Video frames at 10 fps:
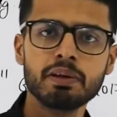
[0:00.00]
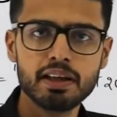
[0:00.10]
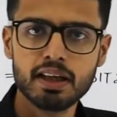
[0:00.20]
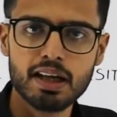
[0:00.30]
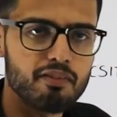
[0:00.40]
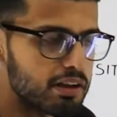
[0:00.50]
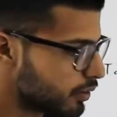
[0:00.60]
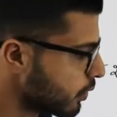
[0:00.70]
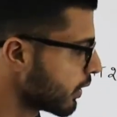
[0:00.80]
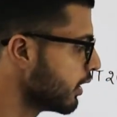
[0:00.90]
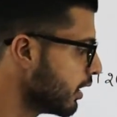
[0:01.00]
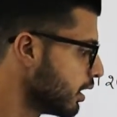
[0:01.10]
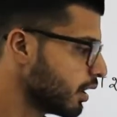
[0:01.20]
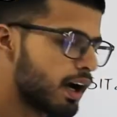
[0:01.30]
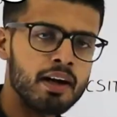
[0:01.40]
be 11. Okay.
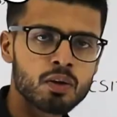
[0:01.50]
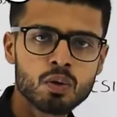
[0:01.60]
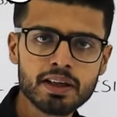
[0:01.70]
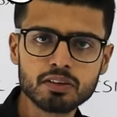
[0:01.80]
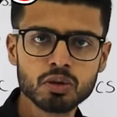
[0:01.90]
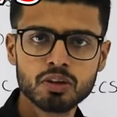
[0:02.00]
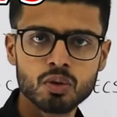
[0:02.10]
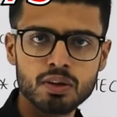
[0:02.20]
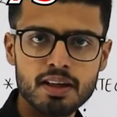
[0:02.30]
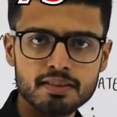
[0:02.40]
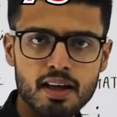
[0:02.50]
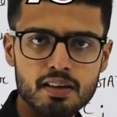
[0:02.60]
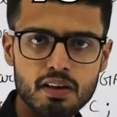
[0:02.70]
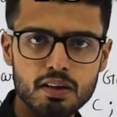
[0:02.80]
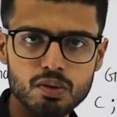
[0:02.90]
I don't actually know the ASCII
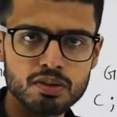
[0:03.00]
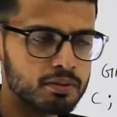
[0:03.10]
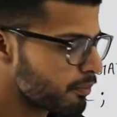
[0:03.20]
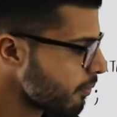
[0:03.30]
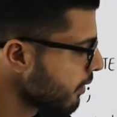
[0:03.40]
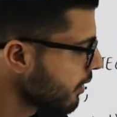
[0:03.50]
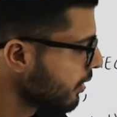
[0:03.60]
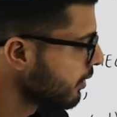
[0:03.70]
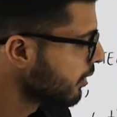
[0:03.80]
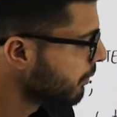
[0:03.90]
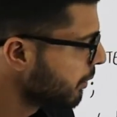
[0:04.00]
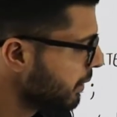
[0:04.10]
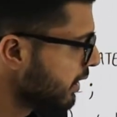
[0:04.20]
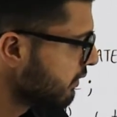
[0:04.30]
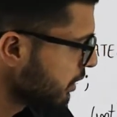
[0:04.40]
values.
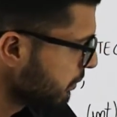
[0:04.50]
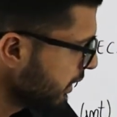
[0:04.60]
Maybe there will